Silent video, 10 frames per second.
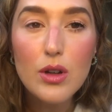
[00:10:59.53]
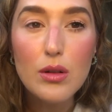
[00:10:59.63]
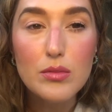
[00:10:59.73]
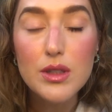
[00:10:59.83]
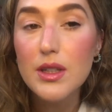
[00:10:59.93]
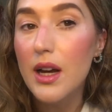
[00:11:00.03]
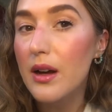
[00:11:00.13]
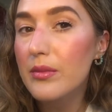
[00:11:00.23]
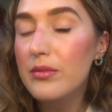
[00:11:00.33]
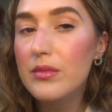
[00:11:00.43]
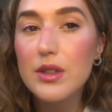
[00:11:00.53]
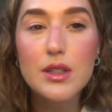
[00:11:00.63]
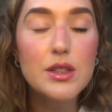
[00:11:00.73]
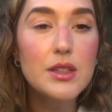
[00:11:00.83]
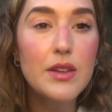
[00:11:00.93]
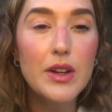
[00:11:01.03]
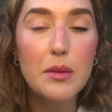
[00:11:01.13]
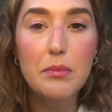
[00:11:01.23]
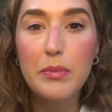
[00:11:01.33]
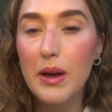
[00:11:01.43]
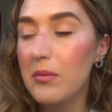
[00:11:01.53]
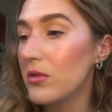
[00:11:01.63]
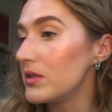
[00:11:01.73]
Comme ça. So it's just giving a bit more